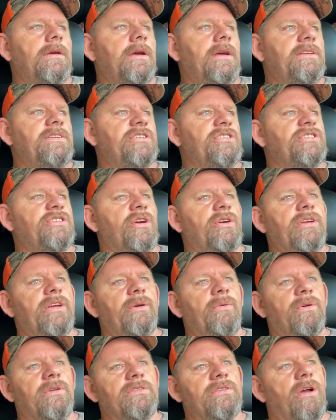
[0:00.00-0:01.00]
and just show
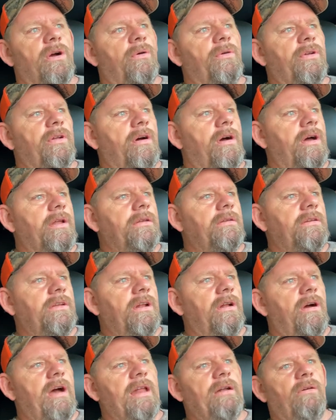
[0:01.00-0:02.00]
you what's going on.
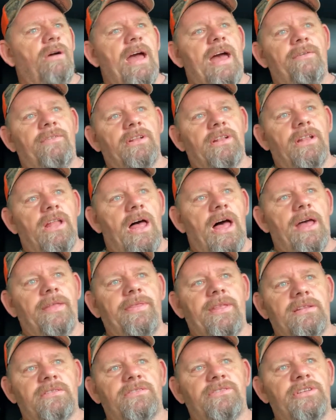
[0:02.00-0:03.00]
I don't have a lot
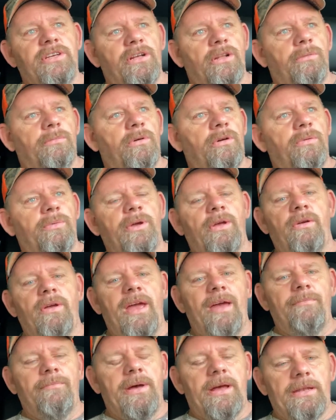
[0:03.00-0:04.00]
that's tillable. We only
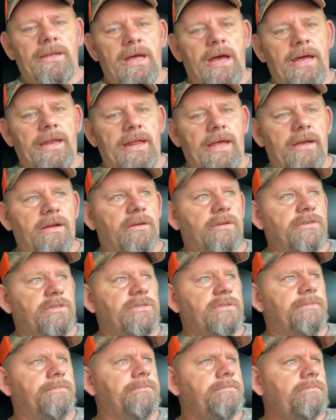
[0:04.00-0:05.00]
have about 9
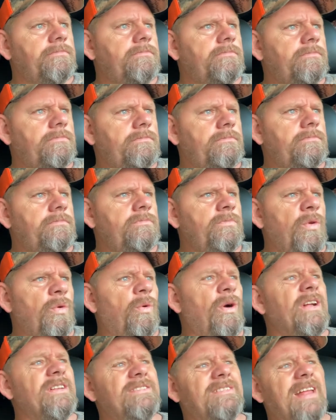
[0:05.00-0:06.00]
acres.
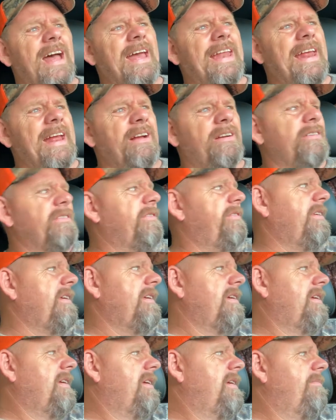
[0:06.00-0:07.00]
Well, it's 9 acres,
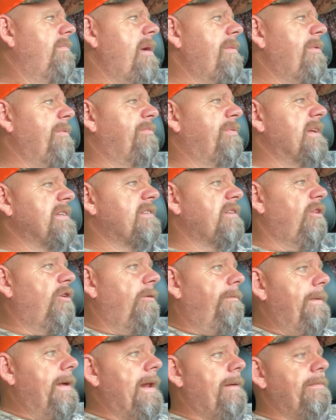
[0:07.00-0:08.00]
maybe plus a little
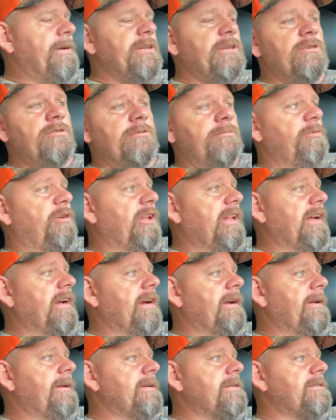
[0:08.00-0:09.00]
bit. I'm going to do some
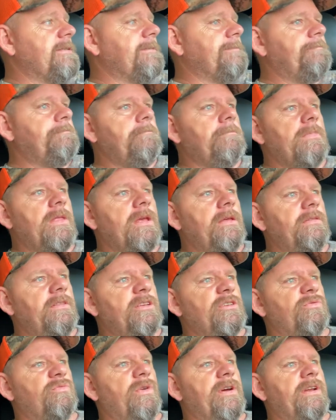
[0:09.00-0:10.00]
clearing
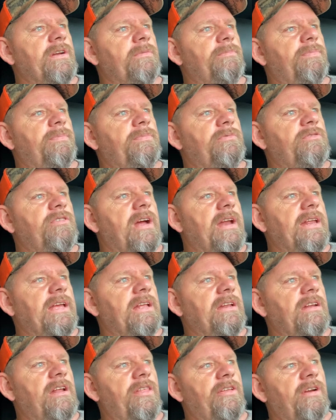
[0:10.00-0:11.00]
this winter, try to
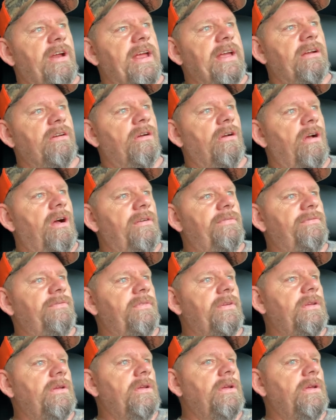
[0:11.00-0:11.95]
get another acre off